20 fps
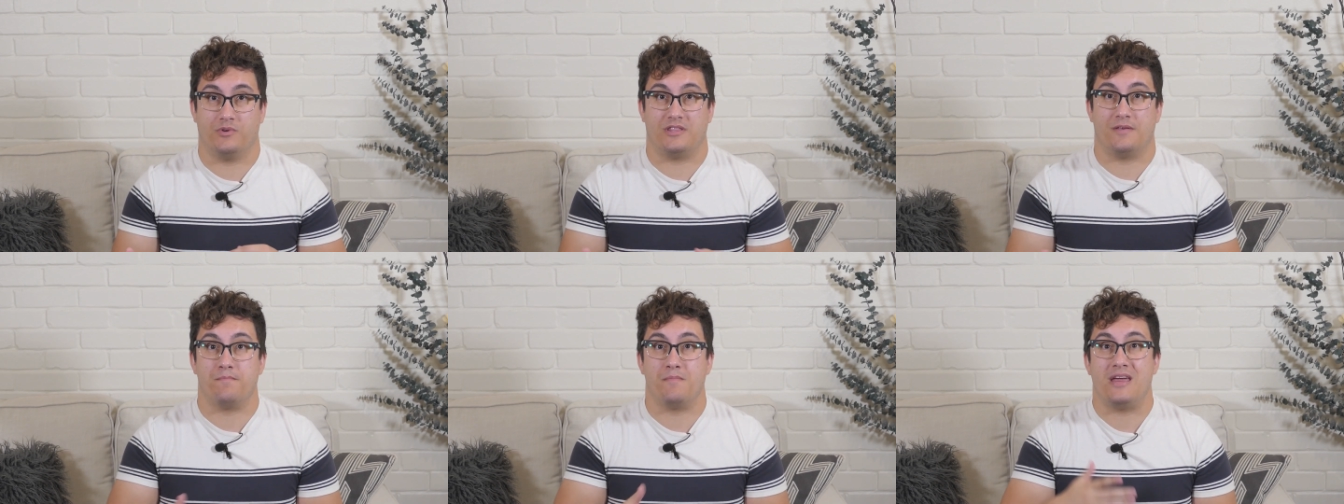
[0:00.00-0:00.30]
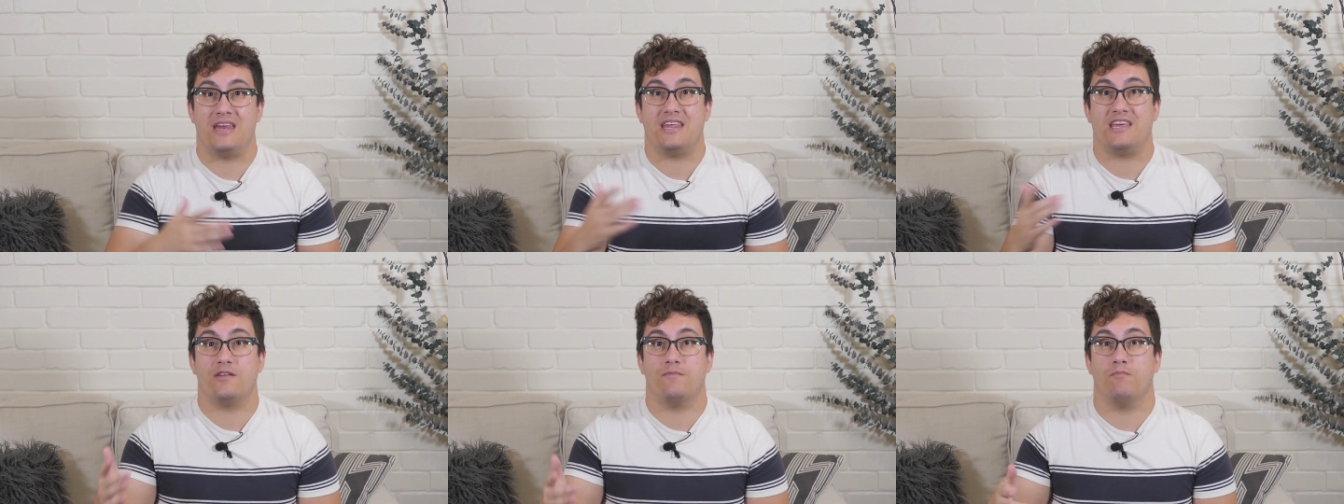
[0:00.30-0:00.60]
with the
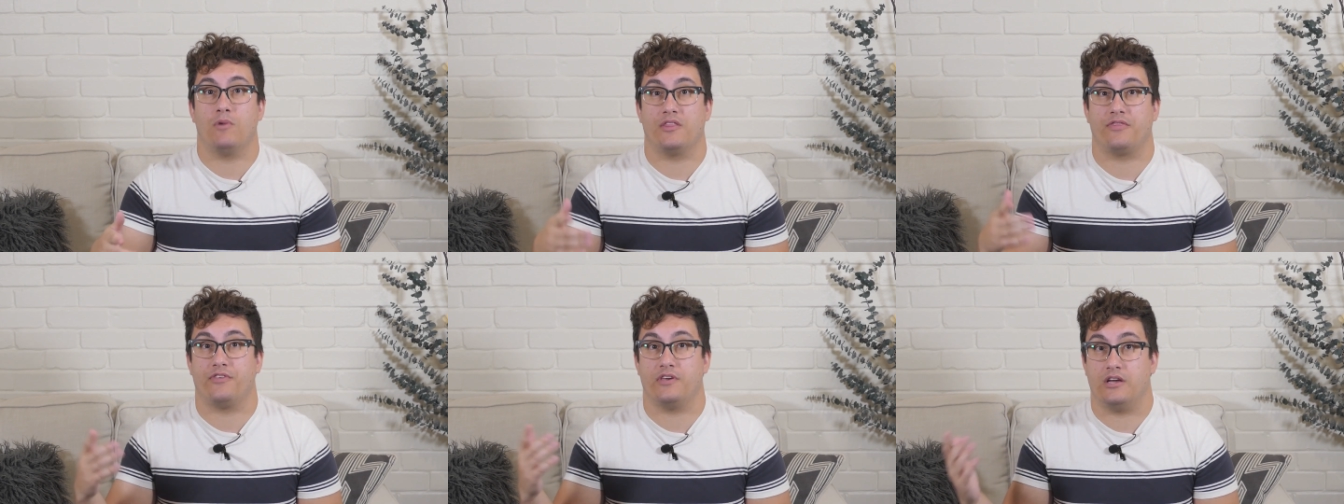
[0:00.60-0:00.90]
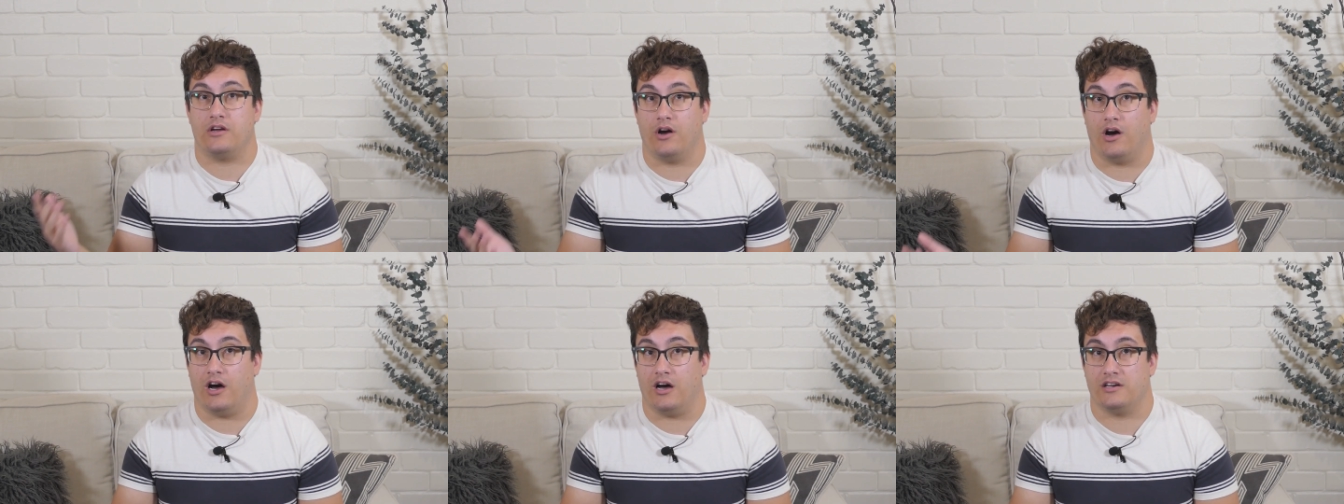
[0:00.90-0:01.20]
median
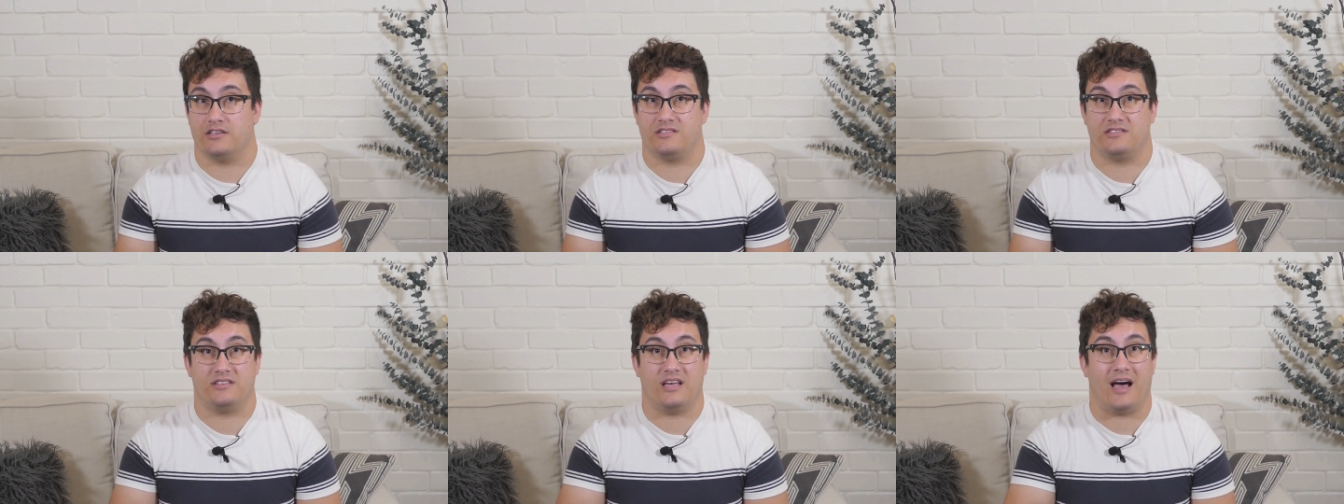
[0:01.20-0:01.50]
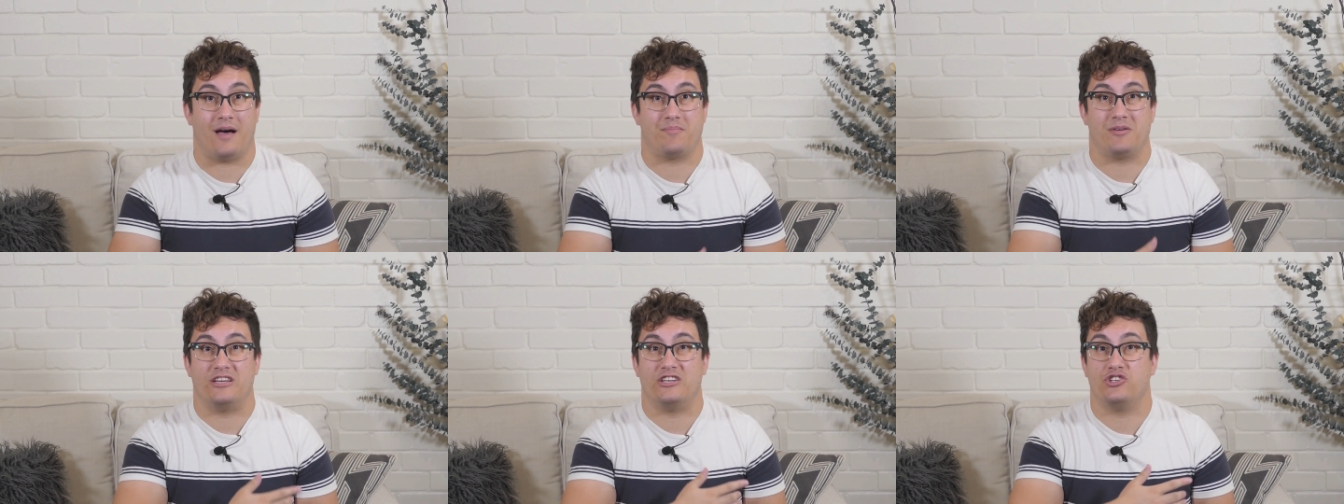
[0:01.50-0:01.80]
monthly cost
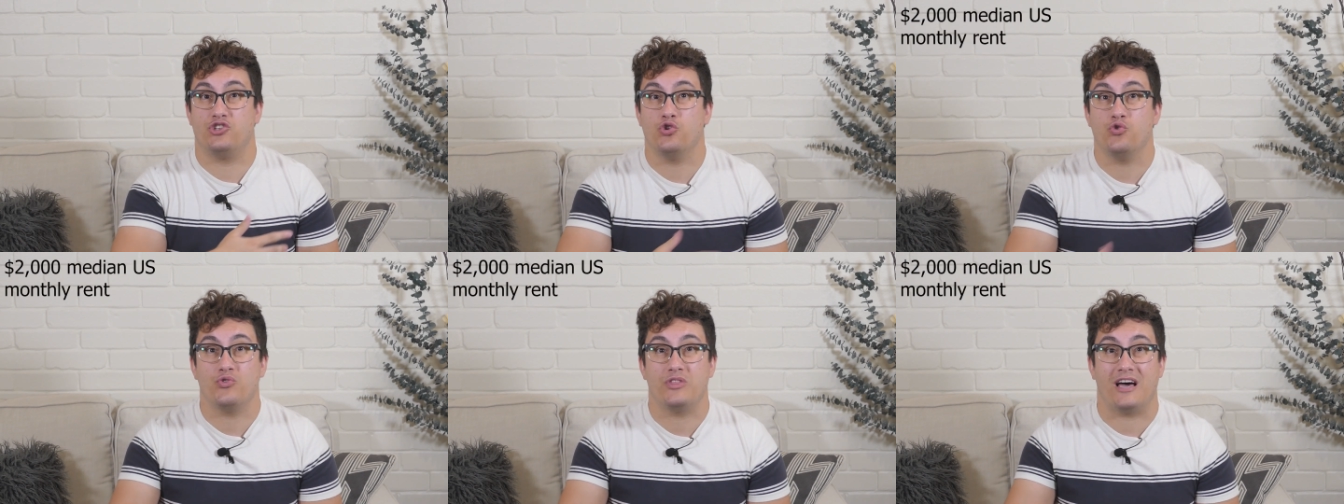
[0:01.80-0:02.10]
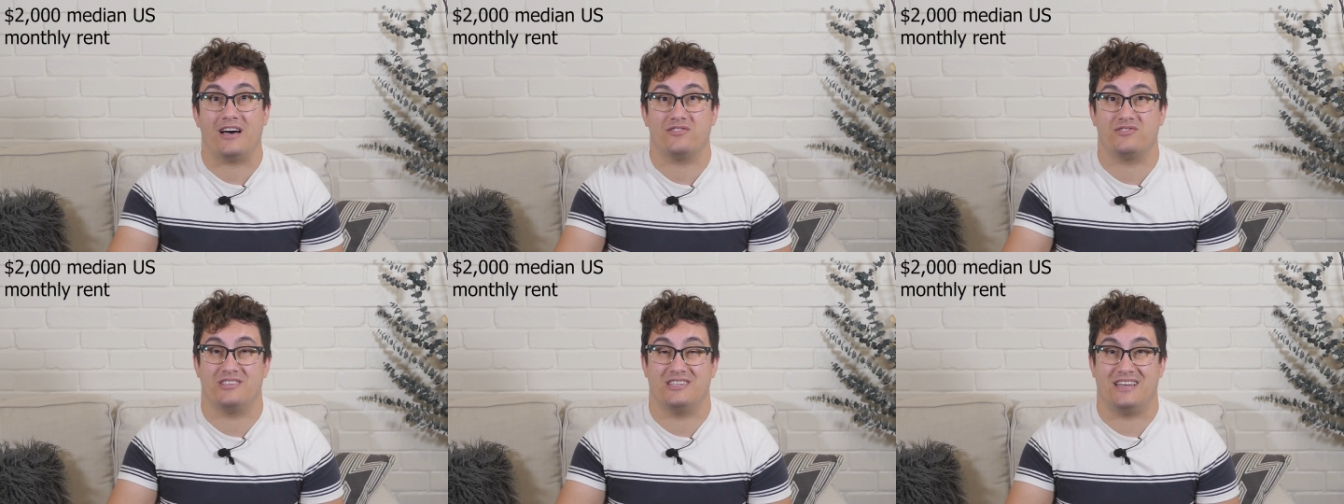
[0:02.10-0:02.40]
topping
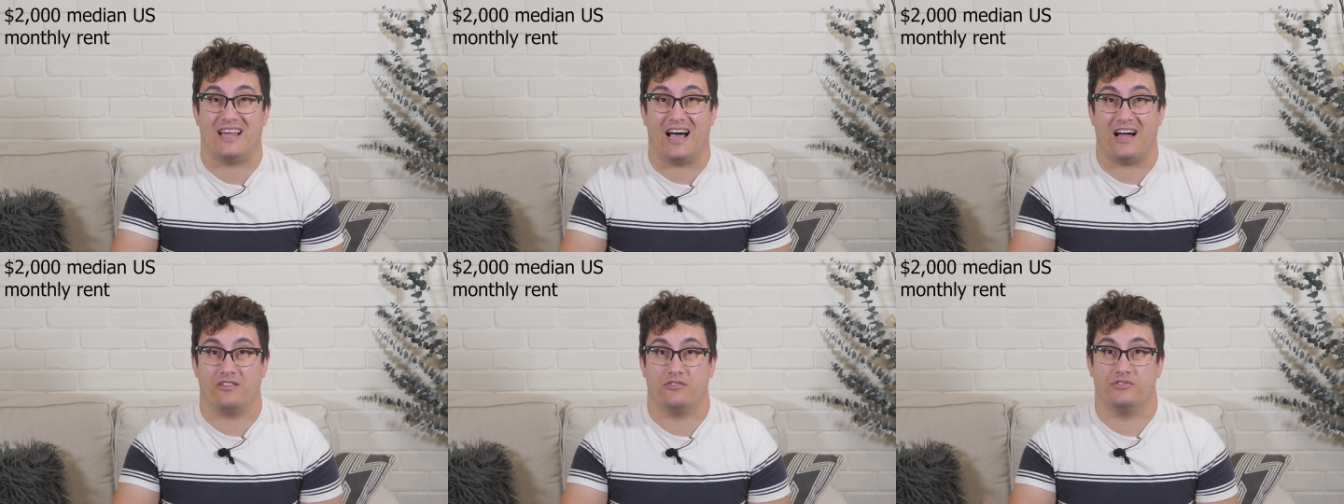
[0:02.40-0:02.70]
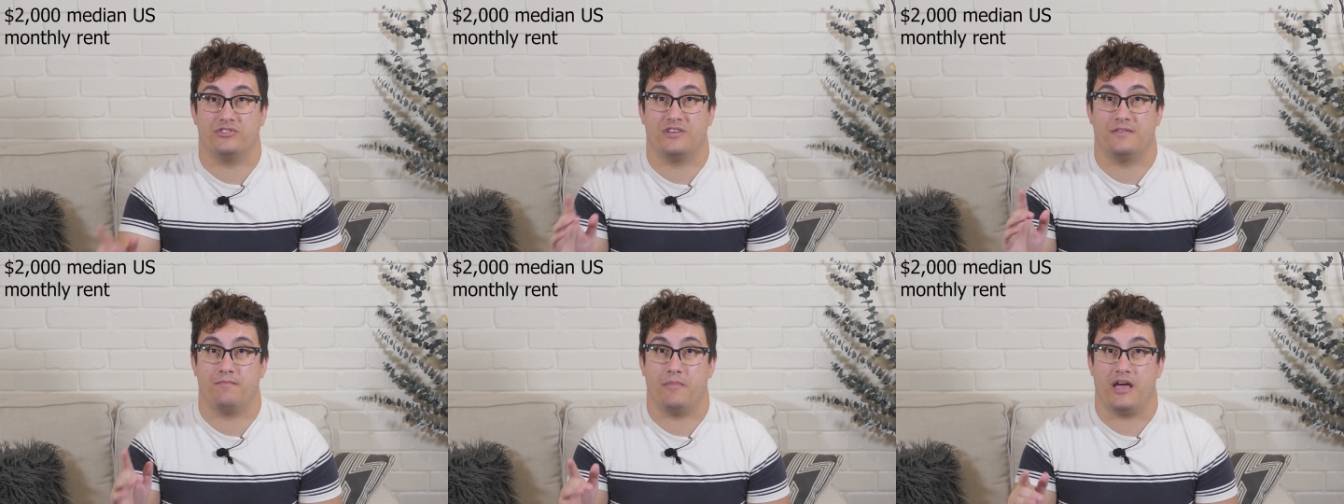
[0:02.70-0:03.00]

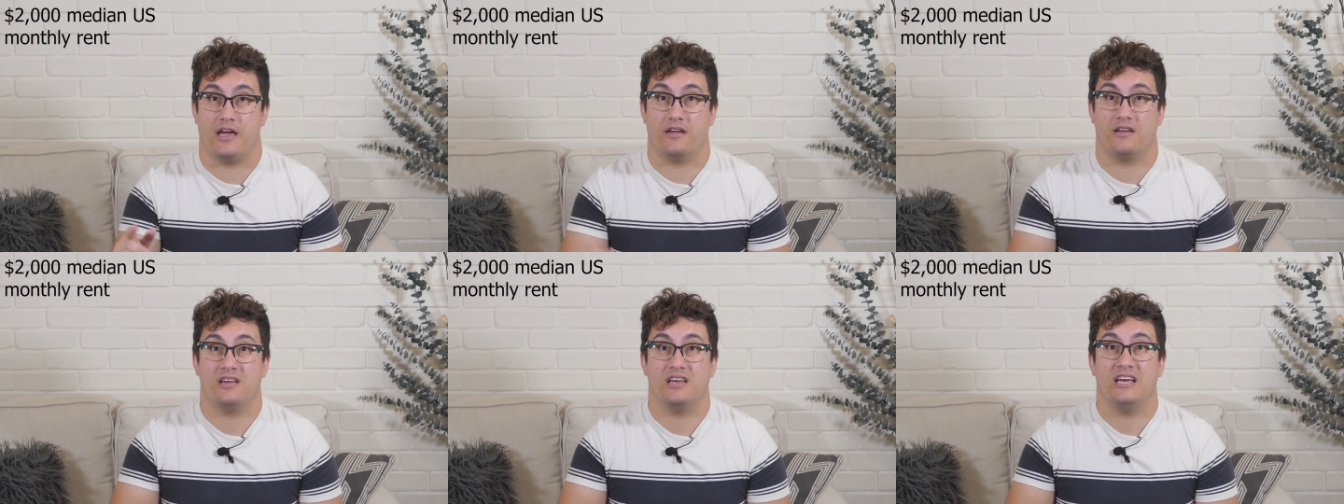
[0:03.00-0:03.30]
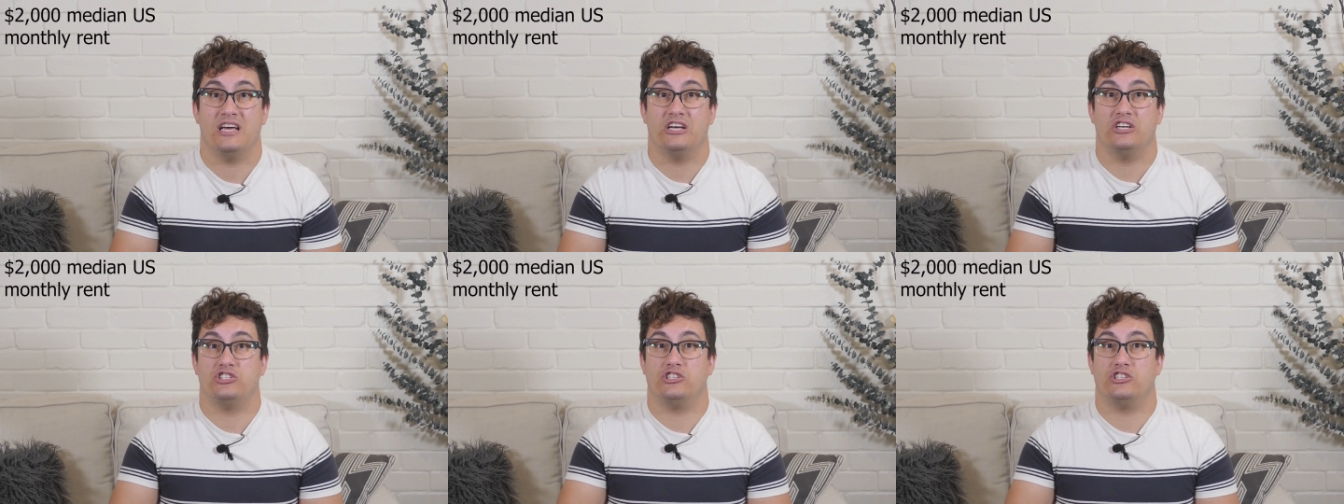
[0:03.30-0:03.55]
$2,000 in May.